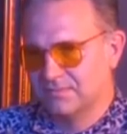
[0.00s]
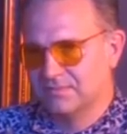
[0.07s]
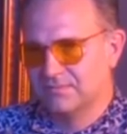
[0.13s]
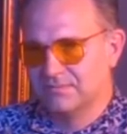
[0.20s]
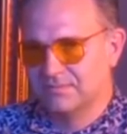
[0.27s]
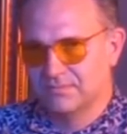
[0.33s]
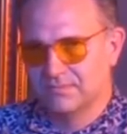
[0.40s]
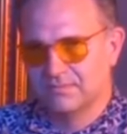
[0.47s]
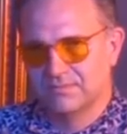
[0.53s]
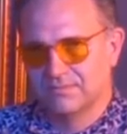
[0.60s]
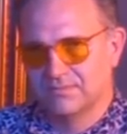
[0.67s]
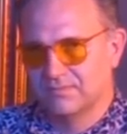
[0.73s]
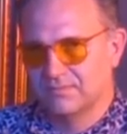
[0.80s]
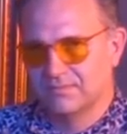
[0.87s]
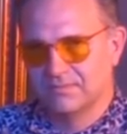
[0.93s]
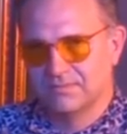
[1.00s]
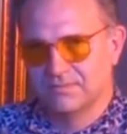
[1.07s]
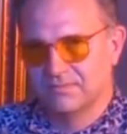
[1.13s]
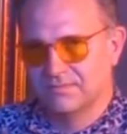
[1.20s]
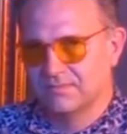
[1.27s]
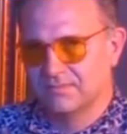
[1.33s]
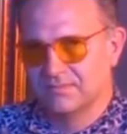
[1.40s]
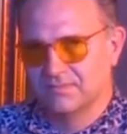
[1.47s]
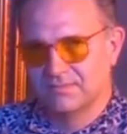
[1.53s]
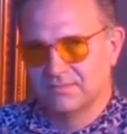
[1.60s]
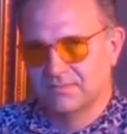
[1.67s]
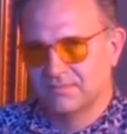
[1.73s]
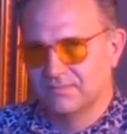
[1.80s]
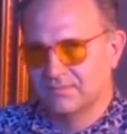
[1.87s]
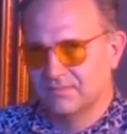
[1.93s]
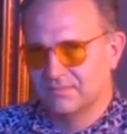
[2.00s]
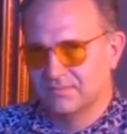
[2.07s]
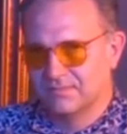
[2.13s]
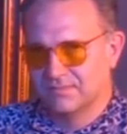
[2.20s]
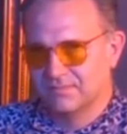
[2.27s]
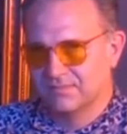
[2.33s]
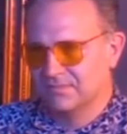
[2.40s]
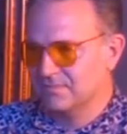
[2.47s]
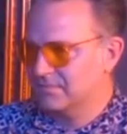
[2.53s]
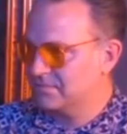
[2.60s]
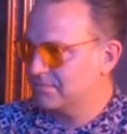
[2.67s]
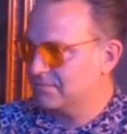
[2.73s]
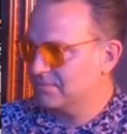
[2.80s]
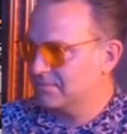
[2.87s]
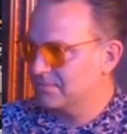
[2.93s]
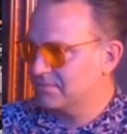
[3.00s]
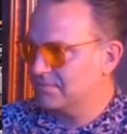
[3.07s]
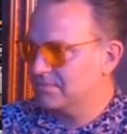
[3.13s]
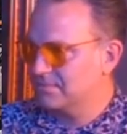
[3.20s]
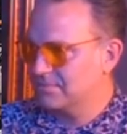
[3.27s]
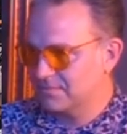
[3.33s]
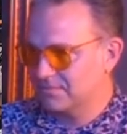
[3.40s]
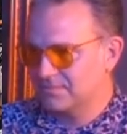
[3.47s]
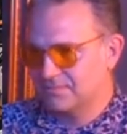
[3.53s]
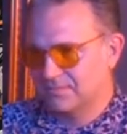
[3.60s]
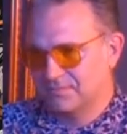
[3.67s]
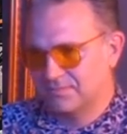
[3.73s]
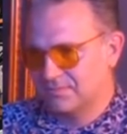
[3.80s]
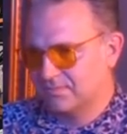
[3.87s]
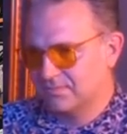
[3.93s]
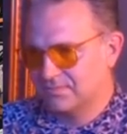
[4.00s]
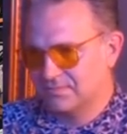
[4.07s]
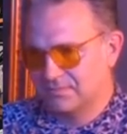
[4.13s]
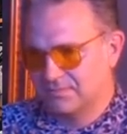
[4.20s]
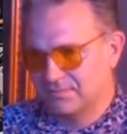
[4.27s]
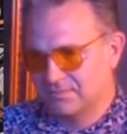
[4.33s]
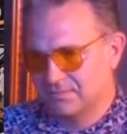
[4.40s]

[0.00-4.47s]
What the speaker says: [no speech]